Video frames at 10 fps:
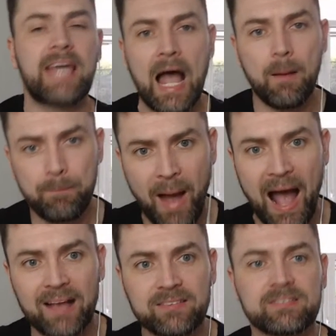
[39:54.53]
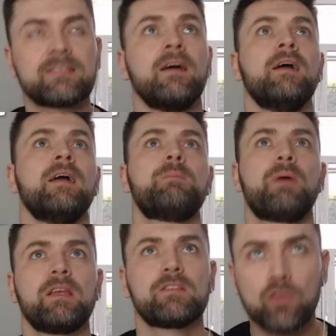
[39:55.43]
He can't pass. He
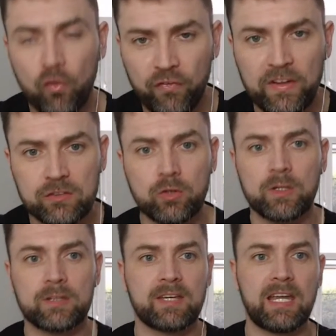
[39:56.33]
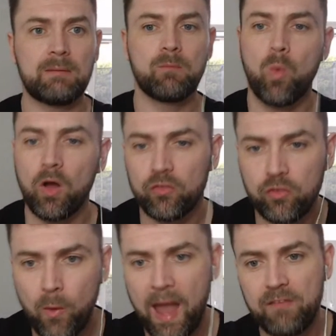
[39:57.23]
brings nothing to the team
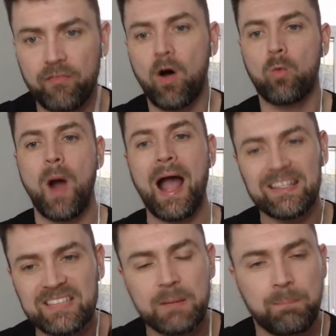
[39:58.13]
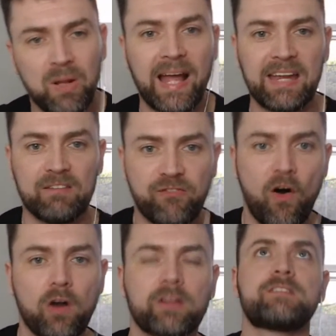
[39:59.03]
whatsoever. Why is he playing
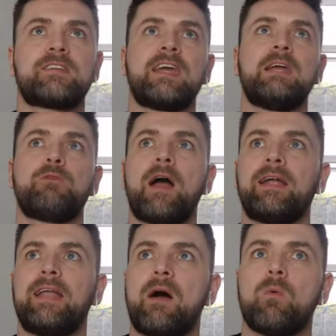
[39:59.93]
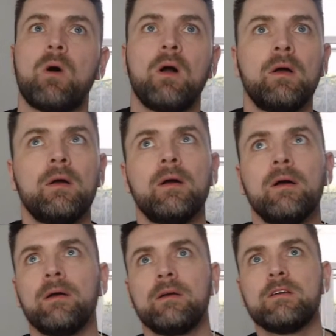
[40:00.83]
for this team right now?
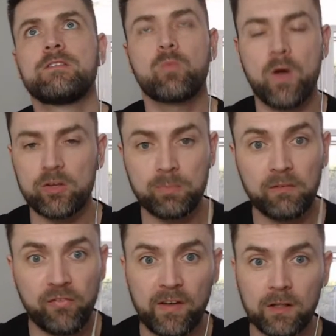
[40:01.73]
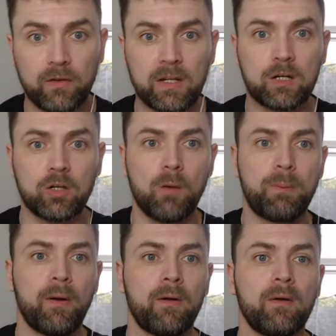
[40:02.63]
He's the worst midfielder at the
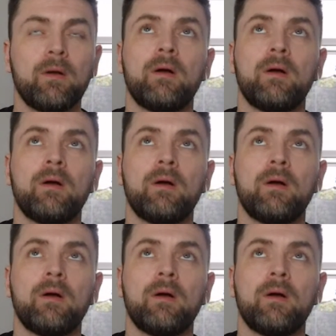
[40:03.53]
club.